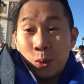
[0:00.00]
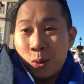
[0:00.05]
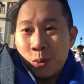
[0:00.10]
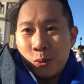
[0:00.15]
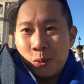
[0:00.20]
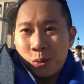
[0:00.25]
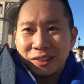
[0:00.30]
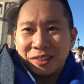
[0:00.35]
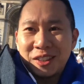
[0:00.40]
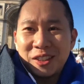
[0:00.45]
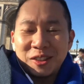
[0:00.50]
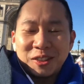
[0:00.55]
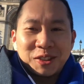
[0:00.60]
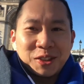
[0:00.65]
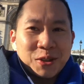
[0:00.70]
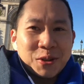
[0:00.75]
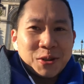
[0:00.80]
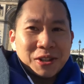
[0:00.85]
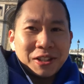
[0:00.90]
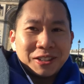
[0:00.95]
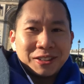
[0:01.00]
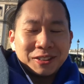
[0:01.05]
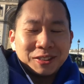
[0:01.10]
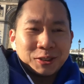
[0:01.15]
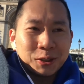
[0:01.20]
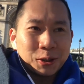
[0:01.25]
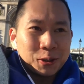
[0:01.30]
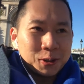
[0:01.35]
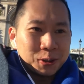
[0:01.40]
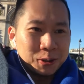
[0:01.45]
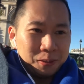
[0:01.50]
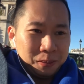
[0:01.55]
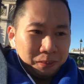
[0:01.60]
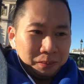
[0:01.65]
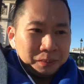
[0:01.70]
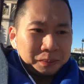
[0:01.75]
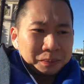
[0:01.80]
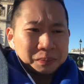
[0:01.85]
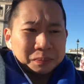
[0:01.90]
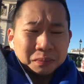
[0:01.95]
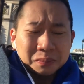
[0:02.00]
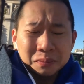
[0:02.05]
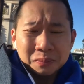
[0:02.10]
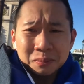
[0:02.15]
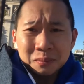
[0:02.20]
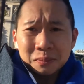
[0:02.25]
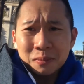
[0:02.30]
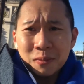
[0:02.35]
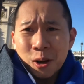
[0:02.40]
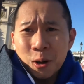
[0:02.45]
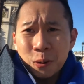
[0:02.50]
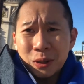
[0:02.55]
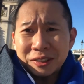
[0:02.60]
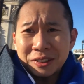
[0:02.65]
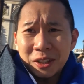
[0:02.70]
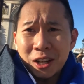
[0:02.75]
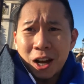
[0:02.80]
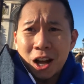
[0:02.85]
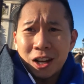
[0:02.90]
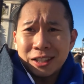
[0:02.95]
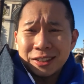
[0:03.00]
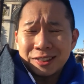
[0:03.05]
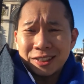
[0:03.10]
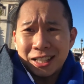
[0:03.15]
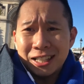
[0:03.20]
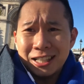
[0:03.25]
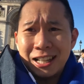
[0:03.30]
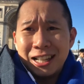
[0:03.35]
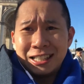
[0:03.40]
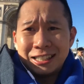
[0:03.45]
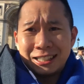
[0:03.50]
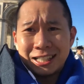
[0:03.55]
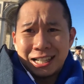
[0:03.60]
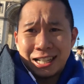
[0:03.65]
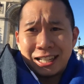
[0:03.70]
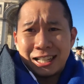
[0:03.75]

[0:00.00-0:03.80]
Western students or Western colleagues that I